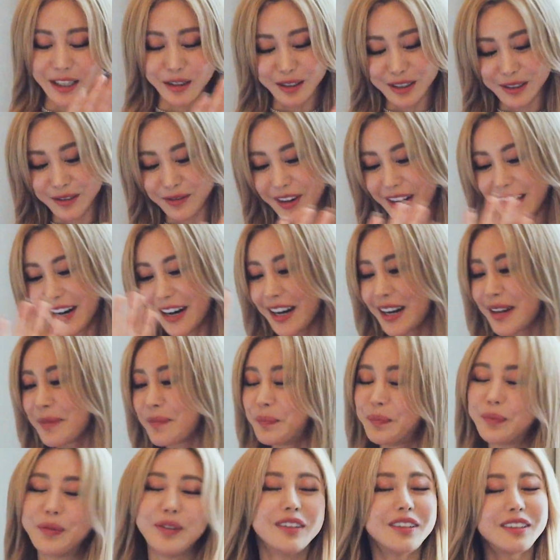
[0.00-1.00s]
It was
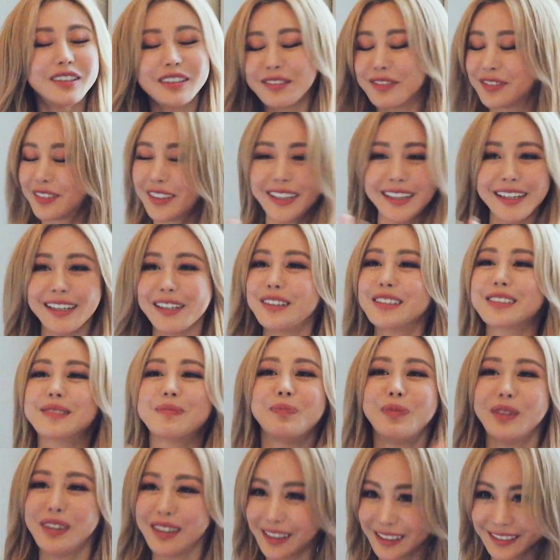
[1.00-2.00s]
very beautifully, it was
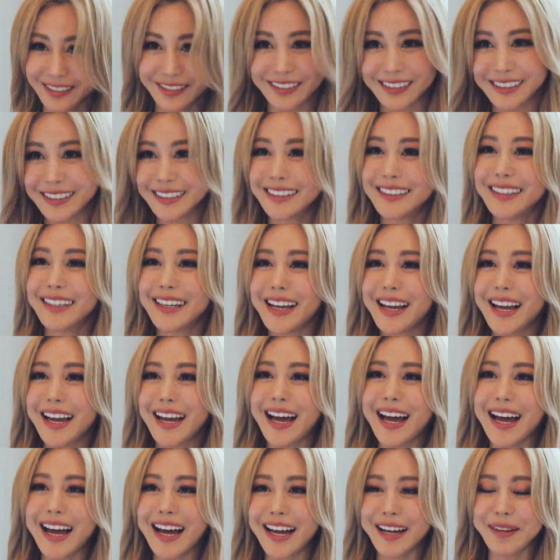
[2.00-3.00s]
beautiful.
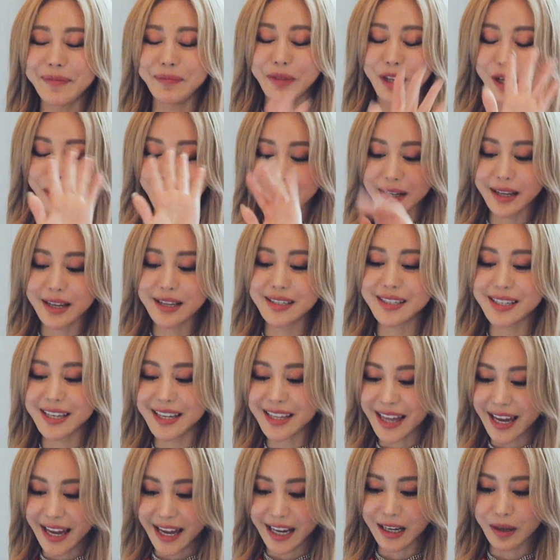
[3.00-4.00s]
No one can see
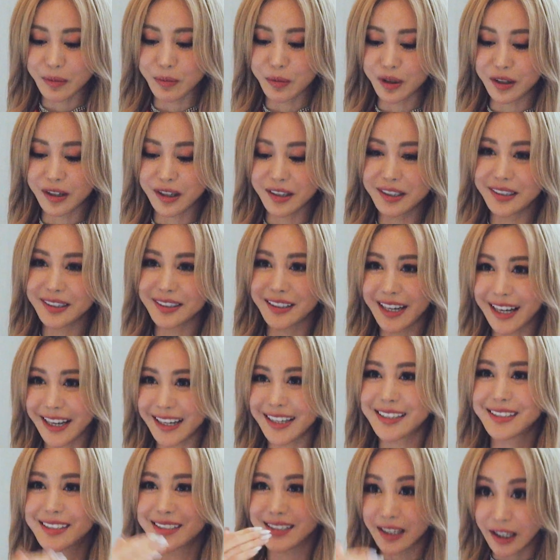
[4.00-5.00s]
that anymore.
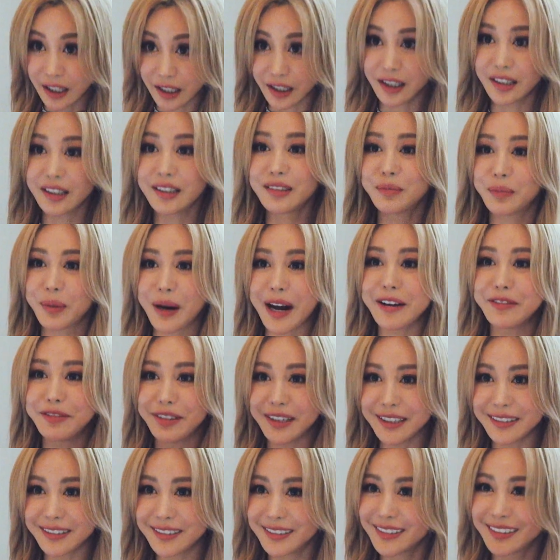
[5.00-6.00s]
It's hidden,
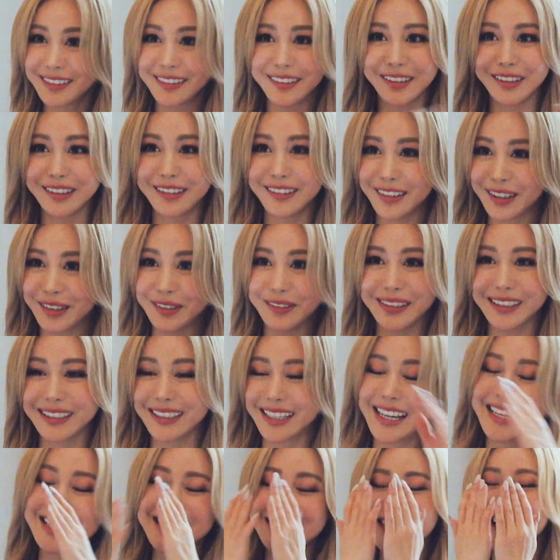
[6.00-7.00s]
private. No one
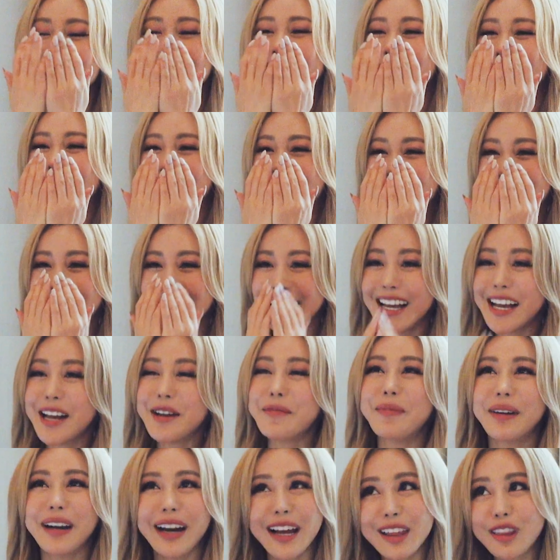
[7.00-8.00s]
can see that.
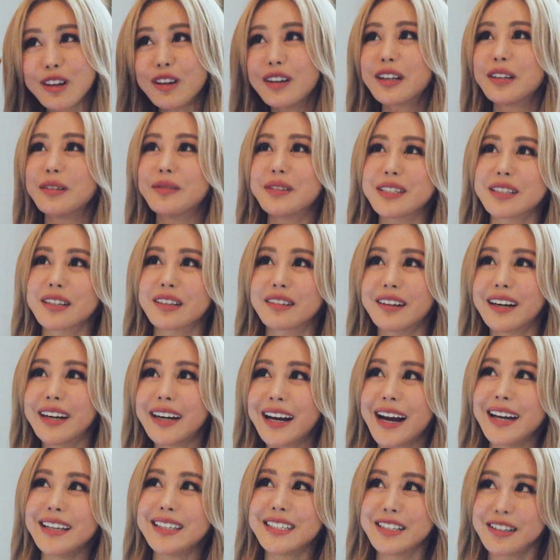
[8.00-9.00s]
But I thought it was a
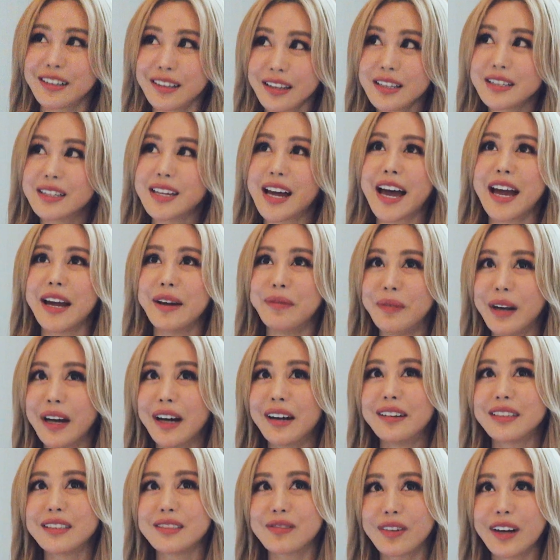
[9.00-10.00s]
great idea at the time.
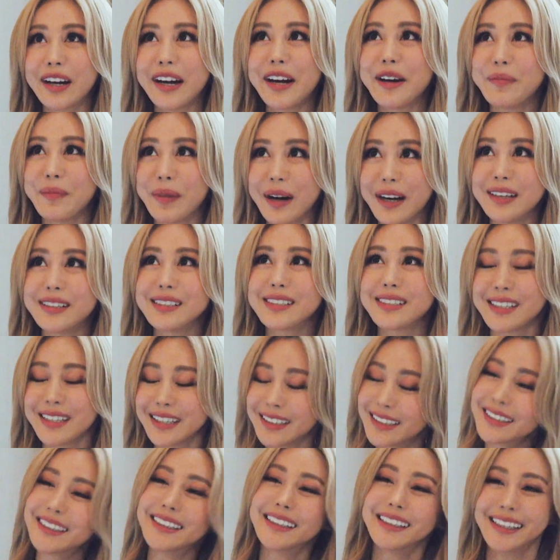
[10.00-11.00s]
Now it's very
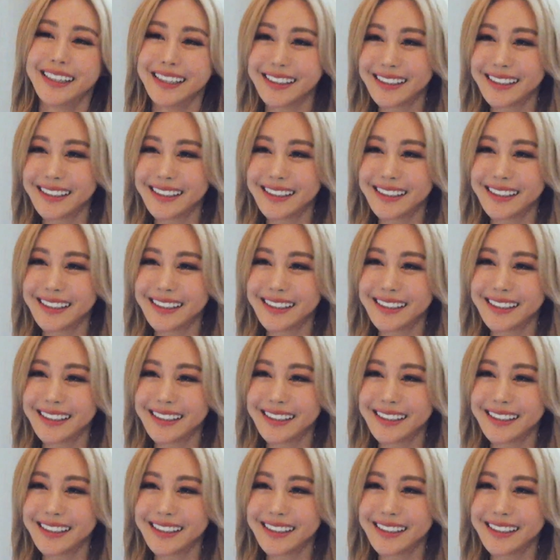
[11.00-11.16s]
embarrassing.